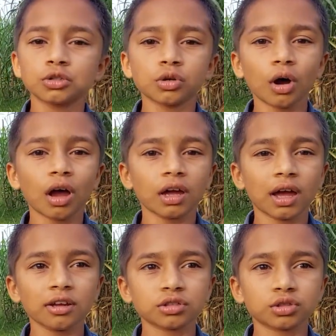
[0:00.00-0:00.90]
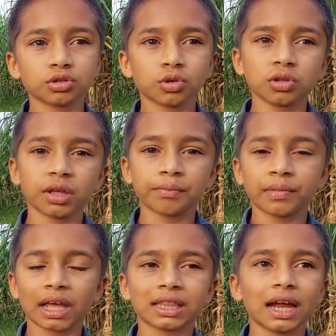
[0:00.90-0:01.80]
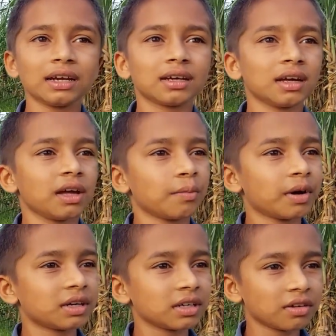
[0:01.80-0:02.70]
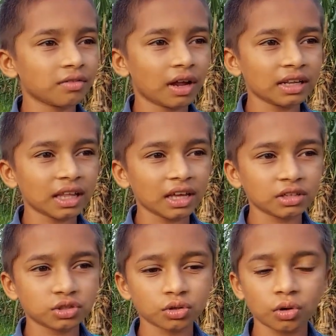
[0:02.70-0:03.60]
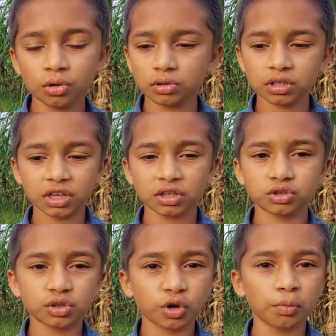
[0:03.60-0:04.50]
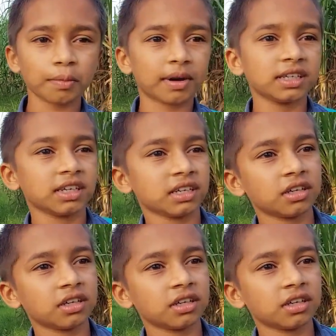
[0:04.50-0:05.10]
So I used to show them like that. But when they used to go, they used to give me money.